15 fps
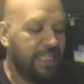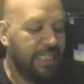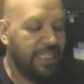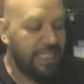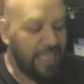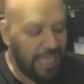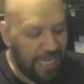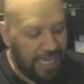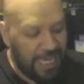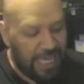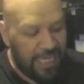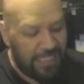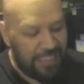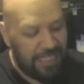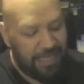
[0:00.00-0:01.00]

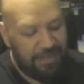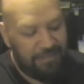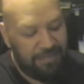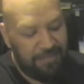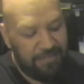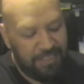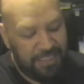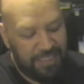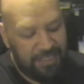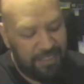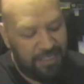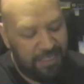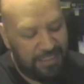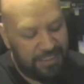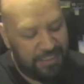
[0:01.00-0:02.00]
Yeah, now let me tell
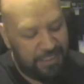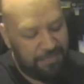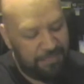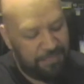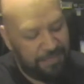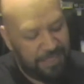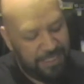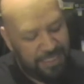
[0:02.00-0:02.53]
y'all something.